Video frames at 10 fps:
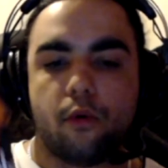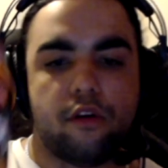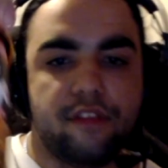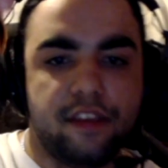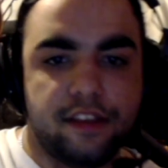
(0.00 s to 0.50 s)

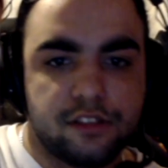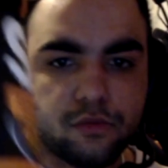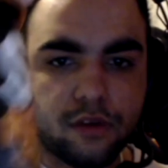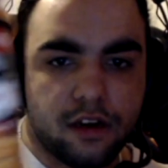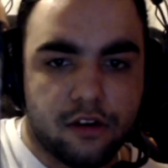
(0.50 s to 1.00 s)
of these as
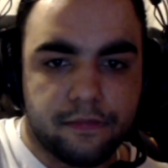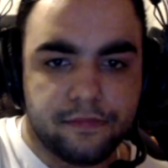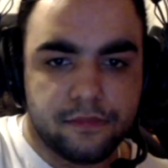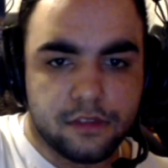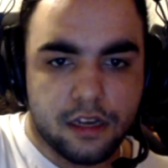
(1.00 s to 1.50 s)
well,
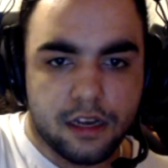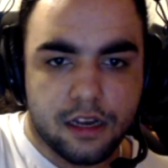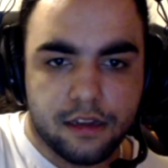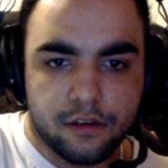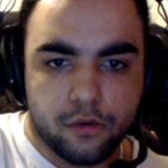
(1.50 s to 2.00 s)

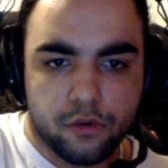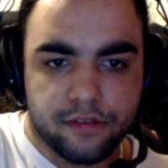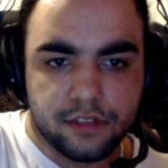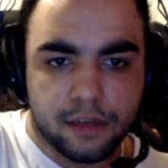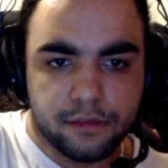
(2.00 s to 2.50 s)
and all
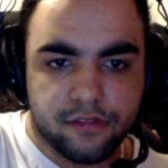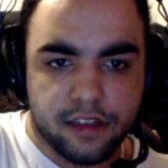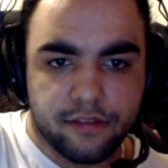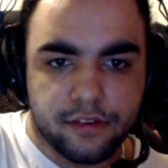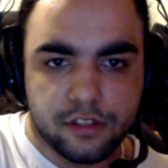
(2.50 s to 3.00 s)
different types of
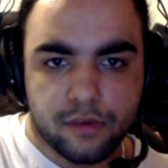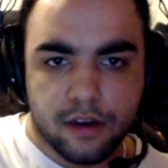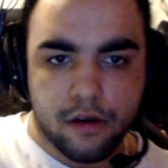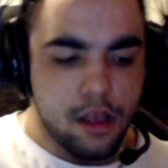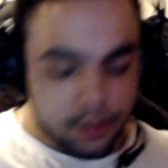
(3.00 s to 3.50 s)
flavors as
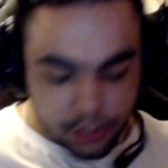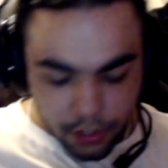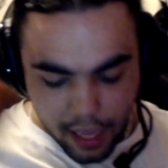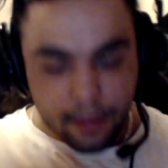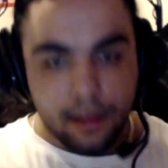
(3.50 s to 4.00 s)
well. So
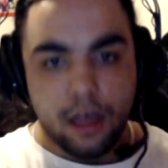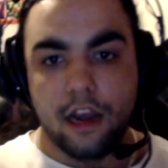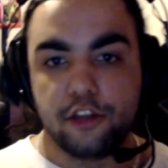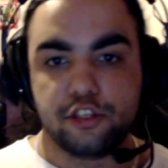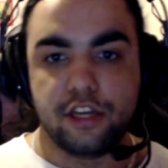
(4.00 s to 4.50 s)
yeah,
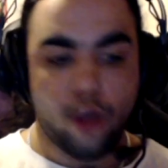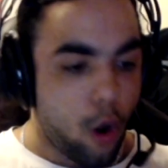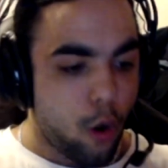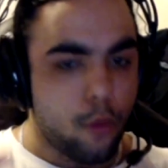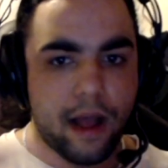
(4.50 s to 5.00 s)
literally the
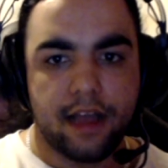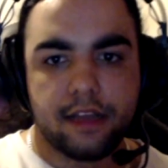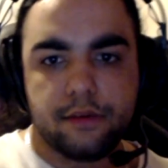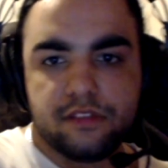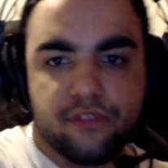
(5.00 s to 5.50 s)
whole bag
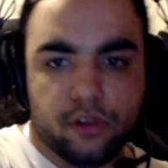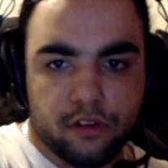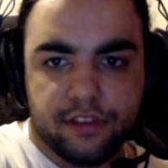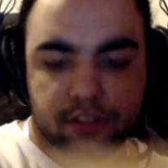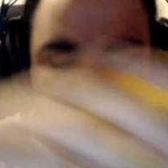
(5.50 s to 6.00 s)
was full
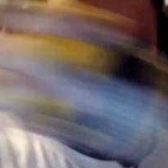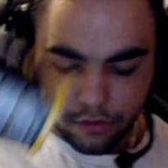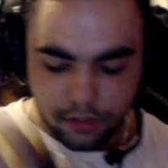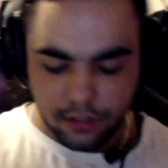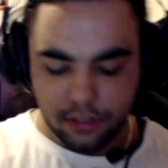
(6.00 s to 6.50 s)
of these
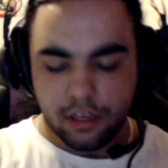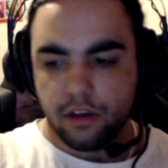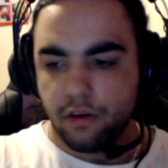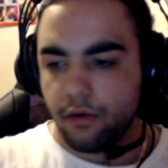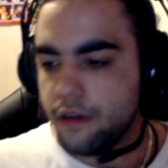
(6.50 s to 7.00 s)
noodles.
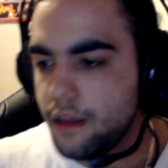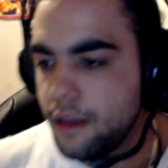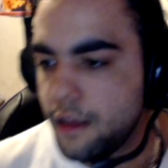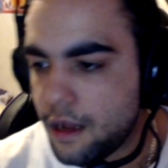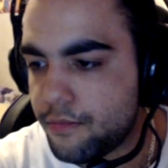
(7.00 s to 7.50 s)
So
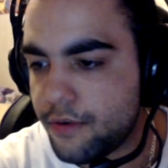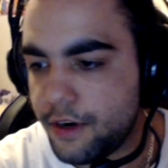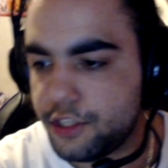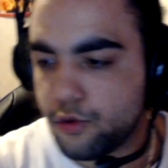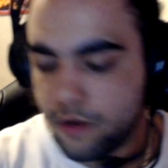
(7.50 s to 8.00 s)
I'm
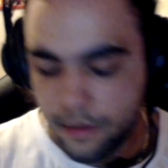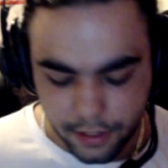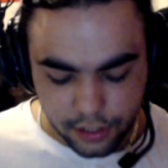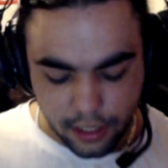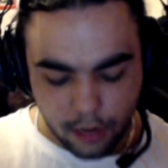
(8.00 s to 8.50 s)
pretty sure
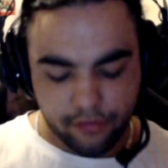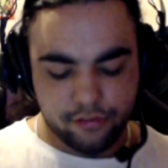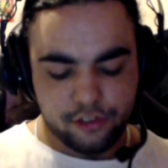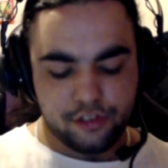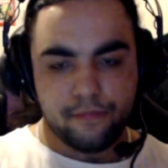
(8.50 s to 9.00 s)

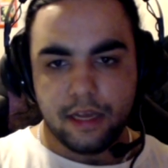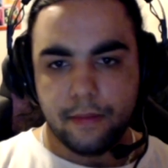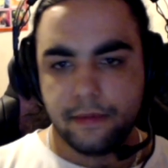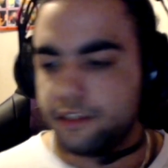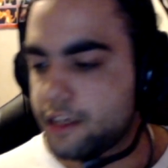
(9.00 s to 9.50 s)
myself,
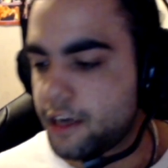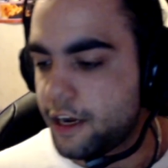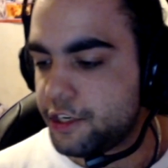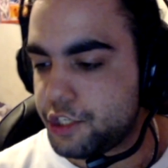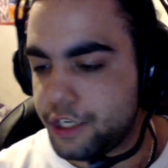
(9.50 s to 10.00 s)
Chibem, and
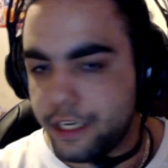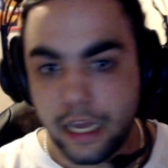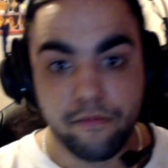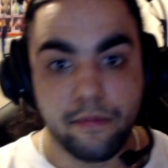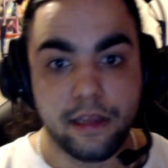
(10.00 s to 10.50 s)
Sakaishi
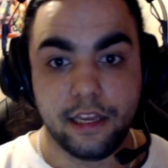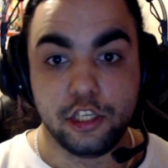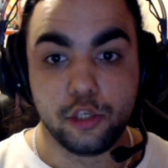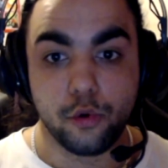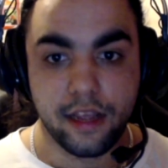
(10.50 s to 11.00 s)
have been
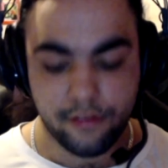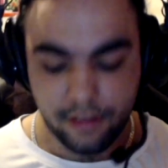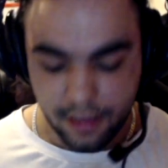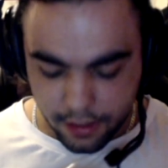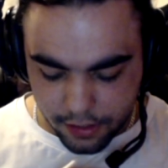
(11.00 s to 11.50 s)
enjoying
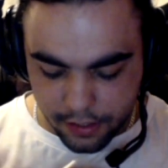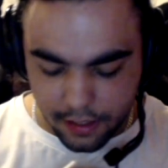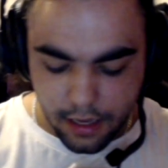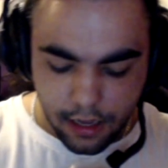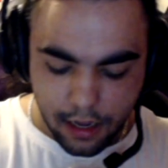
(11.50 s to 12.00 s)
these.
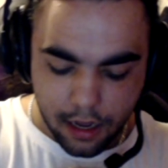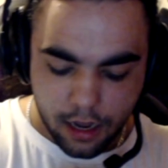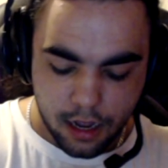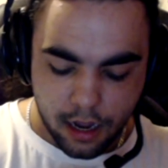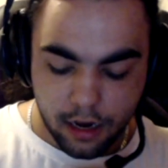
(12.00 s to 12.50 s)

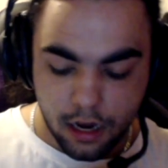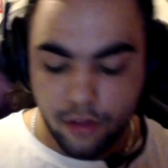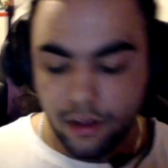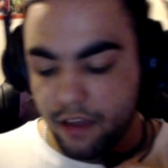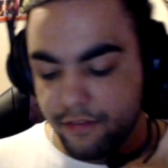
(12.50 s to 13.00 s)
I know
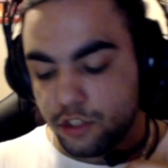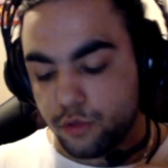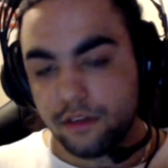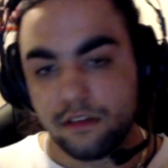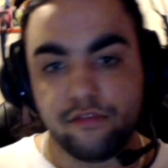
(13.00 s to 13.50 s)
that I've
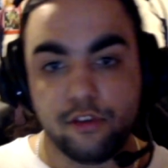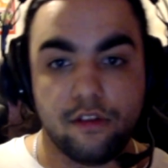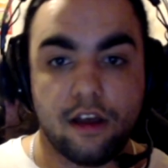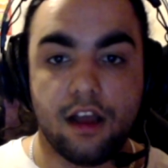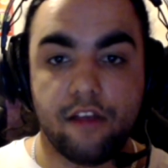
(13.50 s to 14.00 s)
enjoyed the few
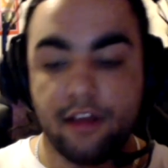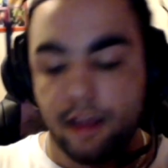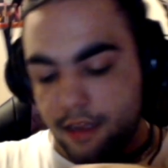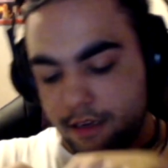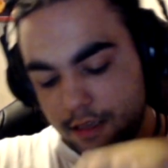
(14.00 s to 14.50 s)
that I've had,